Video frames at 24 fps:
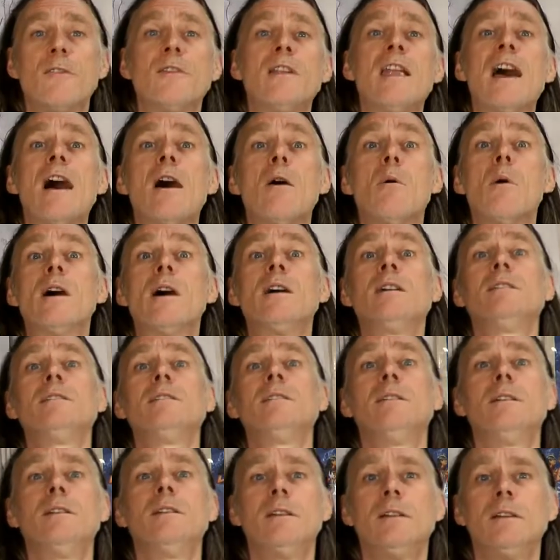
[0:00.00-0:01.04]
an hour,
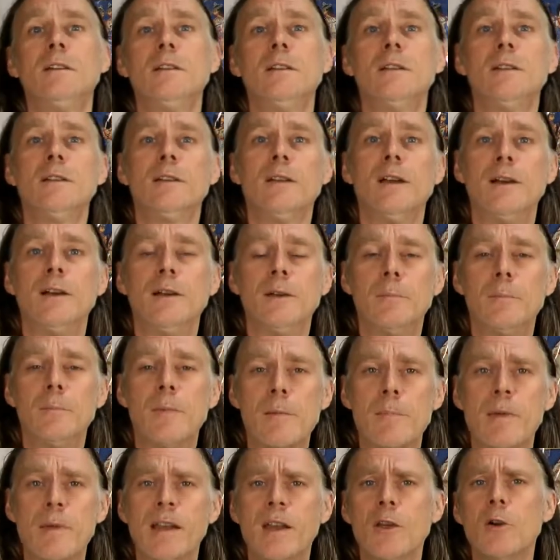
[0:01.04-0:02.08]

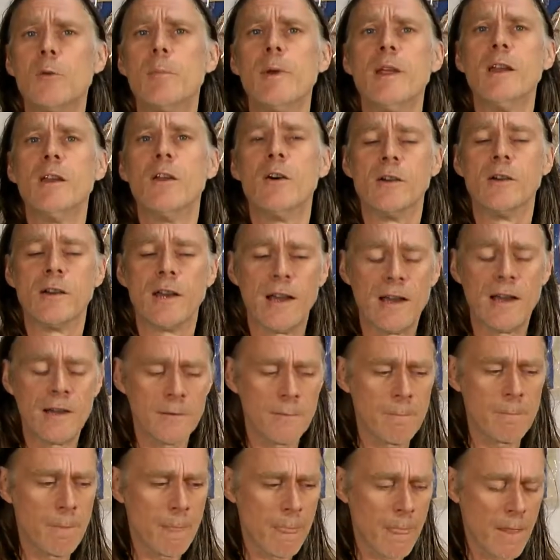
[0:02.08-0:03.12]
maybe a little bit longer.
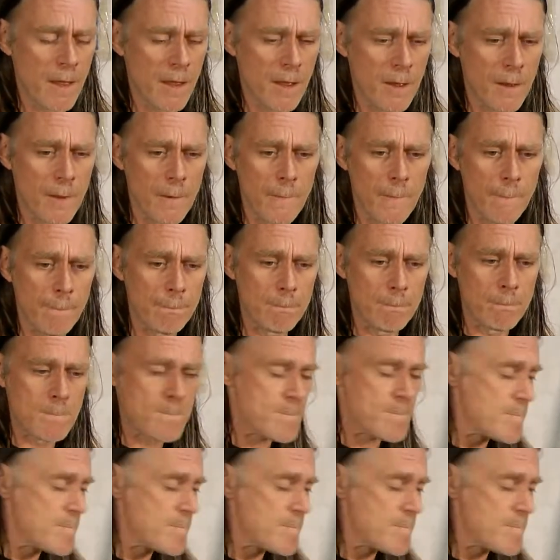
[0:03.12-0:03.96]
I'm